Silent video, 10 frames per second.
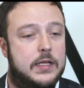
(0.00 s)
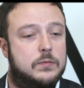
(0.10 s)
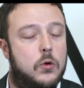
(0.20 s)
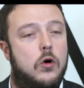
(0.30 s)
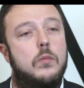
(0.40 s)

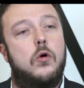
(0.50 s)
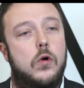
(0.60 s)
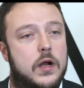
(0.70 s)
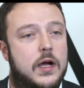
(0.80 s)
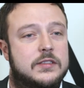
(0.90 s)
is more and more
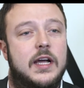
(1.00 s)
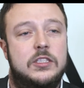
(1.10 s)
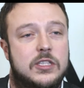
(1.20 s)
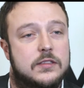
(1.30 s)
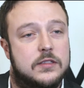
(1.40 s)

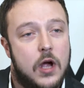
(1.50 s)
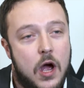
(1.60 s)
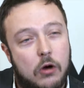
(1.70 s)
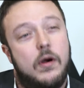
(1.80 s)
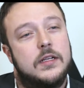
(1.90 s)
organizations
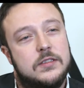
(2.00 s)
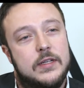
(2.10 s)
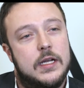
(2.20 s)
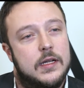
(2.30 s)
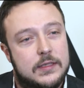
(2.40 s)
are
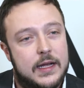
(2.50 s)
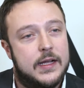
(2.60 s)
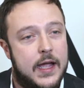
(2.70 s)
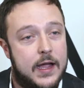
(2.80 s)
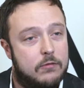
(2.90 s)
actively going to
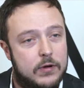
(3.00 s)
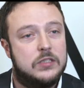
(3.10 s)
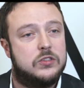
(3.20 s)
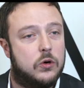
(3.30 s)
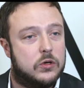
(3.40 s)
dedicate
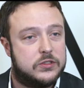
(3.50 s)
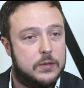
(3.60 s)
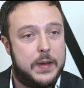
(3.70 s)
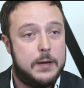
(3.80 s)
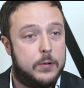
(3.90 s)
resource
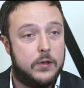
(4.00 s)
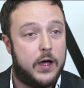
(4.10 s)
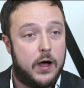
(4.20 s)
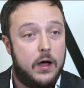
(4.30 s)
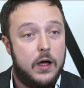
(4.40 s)
to people
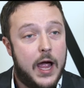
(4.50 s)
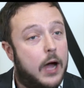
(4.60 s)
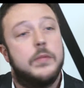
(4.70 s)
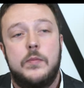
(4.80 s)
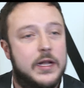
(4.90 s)
that
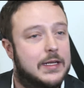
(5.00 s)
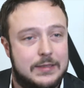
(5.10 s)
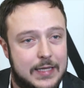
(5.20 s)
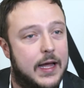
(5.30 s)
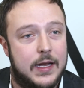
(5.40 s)
help them
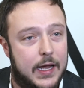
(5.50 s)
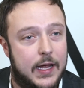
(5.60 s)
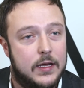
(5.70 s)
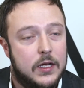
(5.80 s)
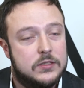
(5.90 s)
understand
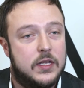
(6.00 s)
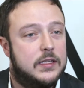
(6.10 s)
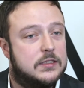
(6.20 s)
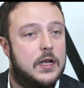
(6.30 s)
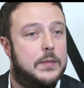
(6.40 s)
it. So
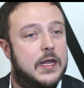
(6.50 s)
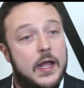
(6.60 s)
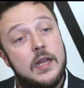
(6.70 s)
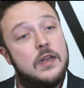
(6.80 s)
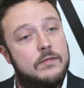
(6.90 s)
there's going to be an
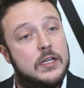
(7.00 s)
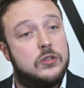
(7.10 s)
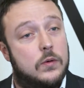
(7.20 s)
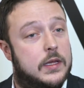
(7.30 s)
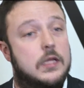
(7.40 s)

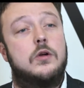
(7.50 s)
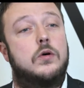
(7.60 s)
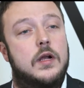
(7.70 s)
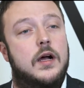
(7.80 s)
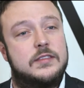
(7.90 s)
individual within the
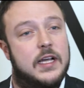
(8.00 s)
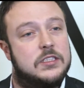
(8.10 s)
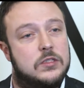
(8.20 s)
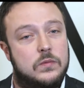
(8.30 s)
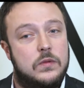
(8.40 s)

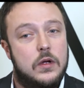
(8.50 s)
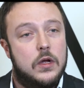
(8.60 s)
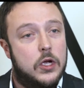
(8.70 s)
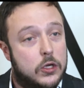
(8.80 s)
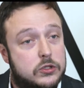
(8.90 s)
organization
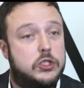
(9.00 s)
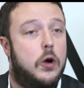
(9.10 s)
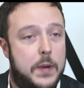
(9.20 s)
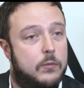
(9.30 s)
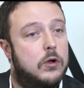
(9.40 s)
whose
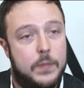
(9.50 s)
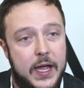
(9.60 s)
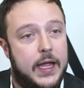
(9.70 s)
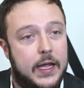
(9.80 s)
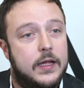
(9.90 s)
job it will
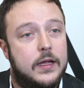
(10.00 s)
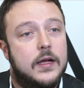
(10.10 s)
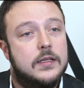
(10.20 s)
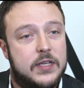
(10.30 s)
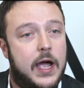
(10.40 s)
be
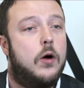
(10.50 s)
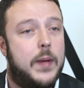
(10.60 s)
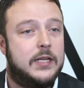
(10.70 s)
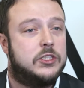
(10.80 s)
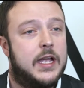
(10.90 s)
to help
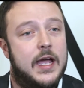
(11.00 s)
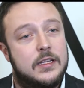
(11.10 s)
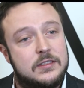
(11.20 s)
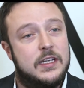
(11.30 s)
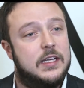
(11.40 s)
educate
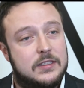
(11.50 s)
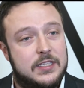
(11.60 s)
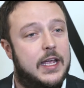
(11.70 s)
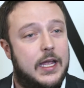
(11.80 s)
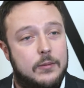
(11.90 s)
the senior
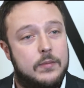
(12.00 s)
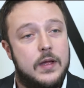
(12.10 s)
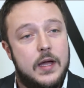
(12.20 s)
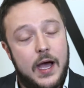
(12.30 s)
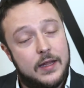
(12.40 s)
team
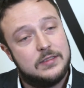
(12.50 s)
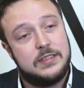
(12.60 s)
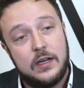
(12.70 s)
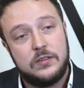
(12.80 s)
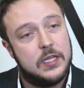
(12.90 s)
and the
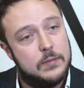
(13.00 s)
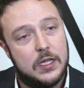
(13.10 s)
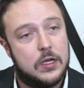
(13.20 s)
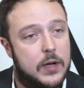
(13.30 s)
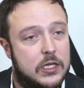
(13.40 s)
sales team
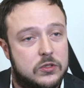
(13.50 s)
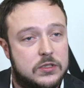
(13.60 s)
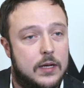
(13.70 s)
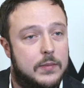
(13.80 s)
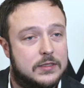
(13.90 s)
and the commercial
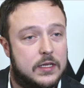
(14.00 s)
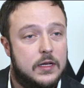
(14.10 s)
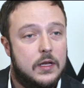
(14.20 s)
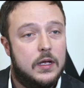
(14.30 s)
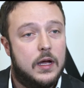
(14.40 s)
team as to
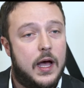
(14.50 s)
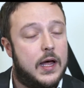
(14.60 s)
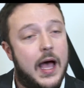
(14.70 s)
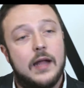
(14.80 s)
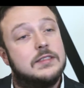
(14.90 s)

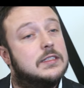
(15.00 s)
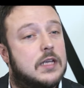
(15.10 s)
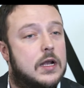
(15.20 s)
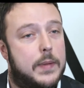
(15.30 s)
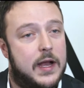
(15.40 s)
how is this
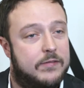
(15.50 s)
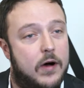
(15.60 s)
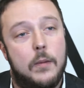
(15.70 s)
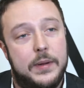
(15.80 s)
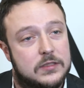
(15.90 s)
going to benefit
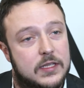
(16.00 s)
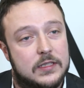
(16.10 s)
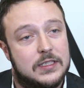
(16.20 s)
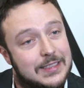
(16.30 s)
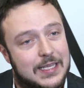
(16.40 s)
our
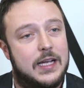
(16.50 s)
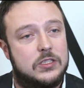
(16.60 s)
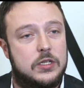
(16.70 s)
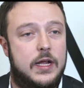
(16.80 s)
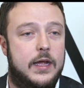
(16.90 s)
business
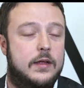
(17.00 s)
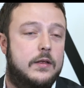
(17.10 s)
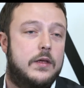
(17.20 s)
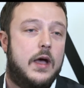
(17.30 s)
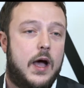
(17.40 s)
contextually.
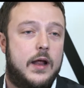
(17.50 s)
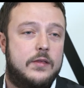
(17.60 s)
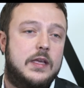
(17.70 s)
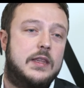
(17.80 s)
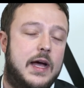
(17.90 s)
And I
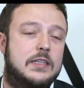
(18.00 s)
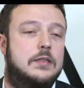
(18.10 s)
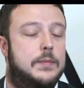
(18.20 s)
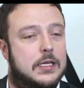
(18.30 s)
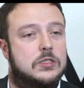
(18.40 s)
think that's
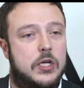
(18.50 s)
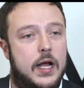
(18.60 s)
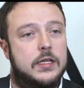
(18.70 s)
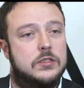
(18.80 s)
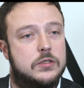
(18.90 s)
the biggest
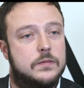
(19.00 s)
challenge.